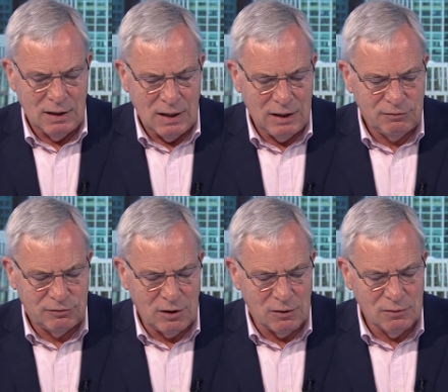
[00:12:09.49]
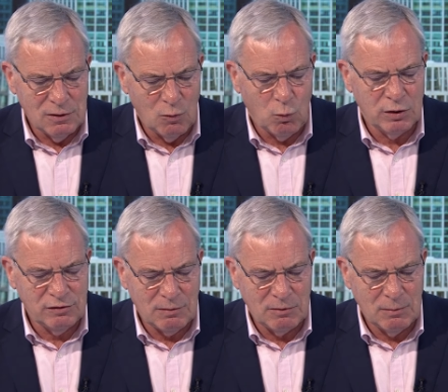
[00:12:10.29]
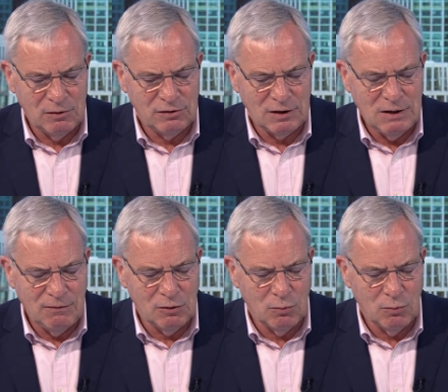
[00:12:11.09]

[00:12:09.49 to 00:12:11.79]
And if so, what are some of the most significant